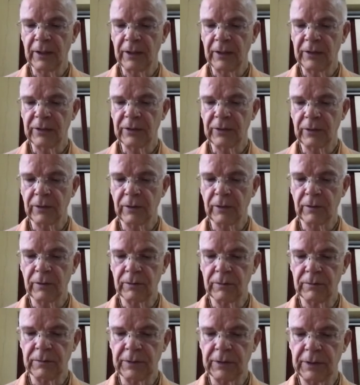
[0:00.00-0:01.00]

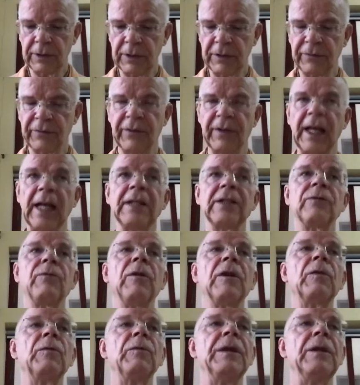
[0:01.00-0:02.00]
So, if that's
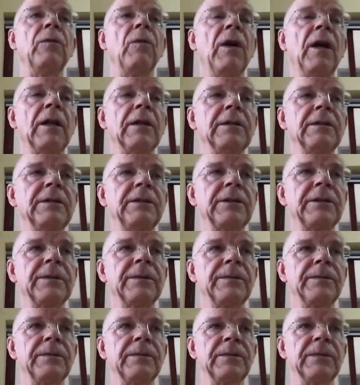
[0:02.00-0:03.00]
what we want,
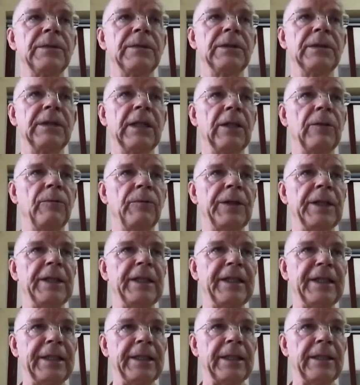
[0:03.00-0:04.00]
then we
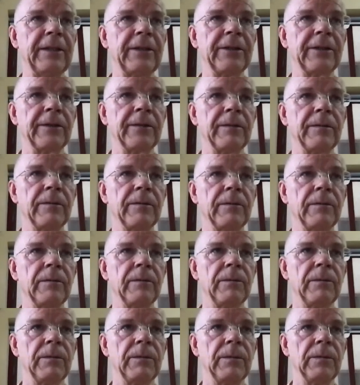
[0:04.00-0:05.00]
need
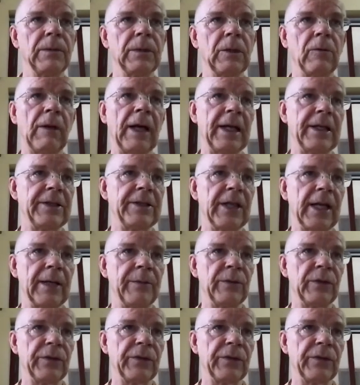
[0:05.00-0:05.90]
the right type of